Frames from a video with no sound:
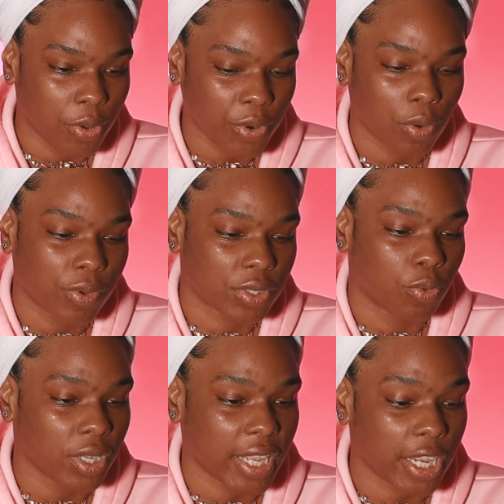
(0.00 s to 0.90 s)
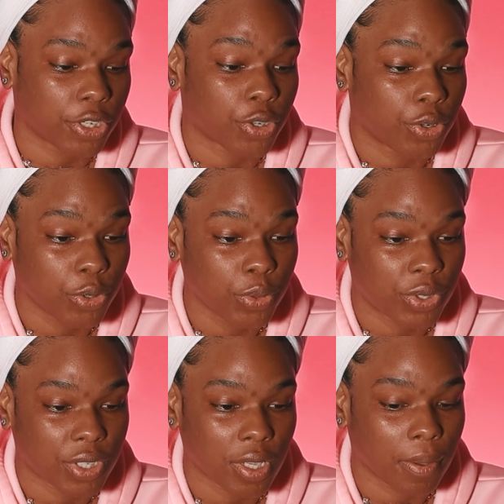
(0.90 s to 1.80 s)
unit was really
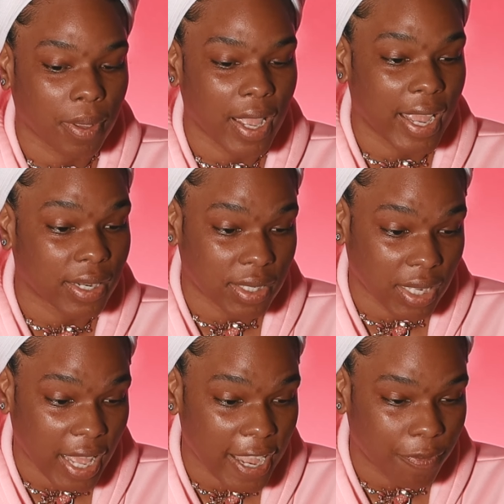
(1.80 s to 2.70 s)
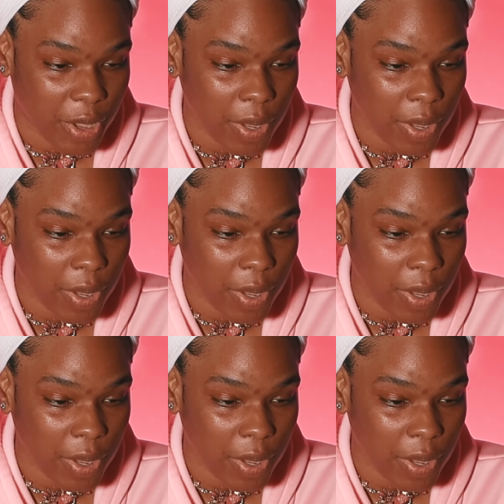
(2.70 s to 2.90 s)
introduced to enslaved